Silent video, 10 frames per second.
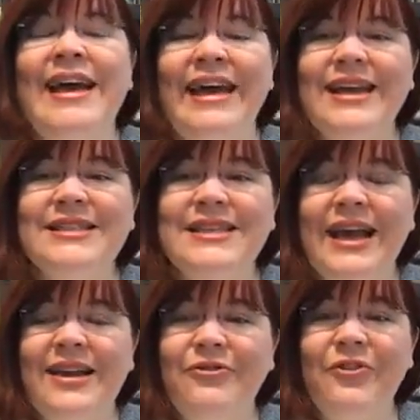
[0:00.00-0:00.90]
It's
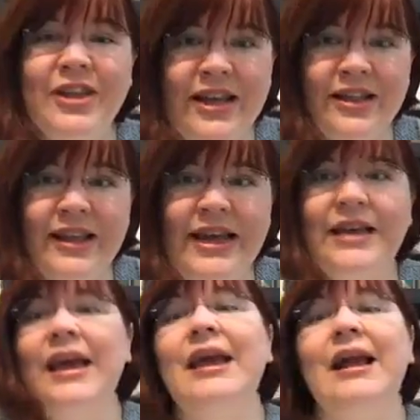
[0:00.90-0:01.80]
an affiliate
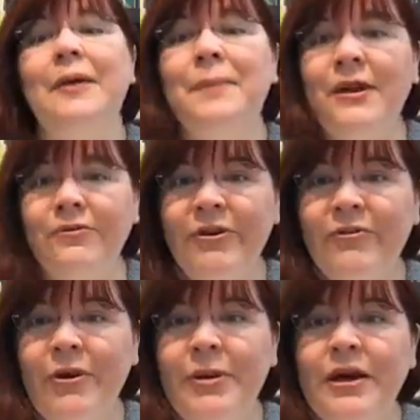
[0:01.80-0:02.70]
link and I benefit
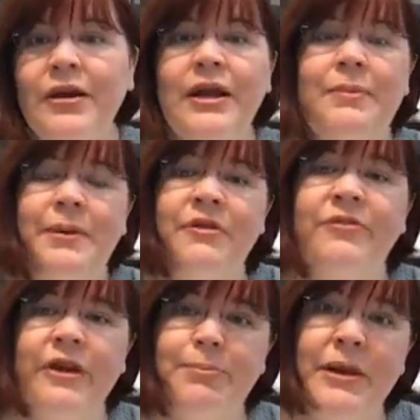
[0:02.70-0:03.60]
from it and it, benef
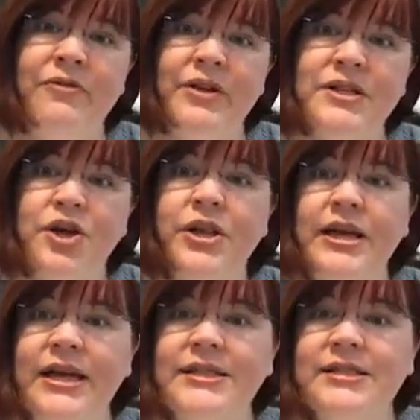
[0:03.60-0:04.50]
it benefits Good
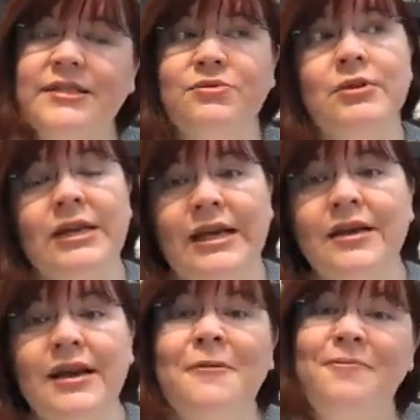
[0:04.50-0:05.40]
Knit Kisses and really
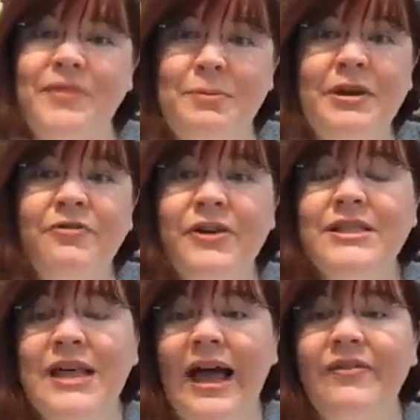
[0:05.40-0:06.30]
it
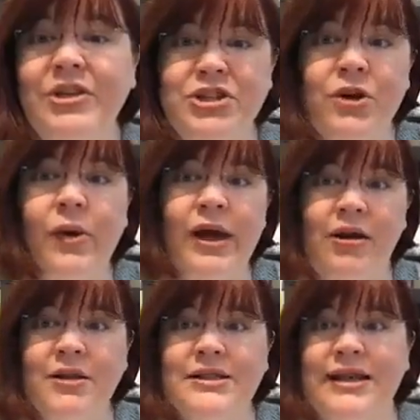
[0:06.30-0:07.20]
benefits having Joanne
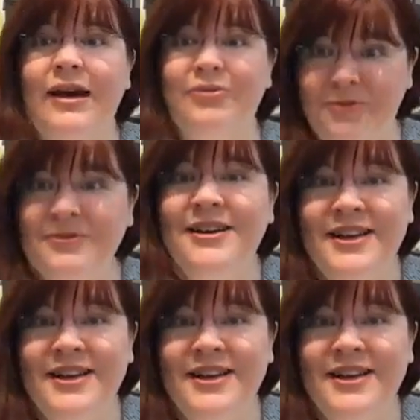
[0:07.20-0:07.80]
on staff.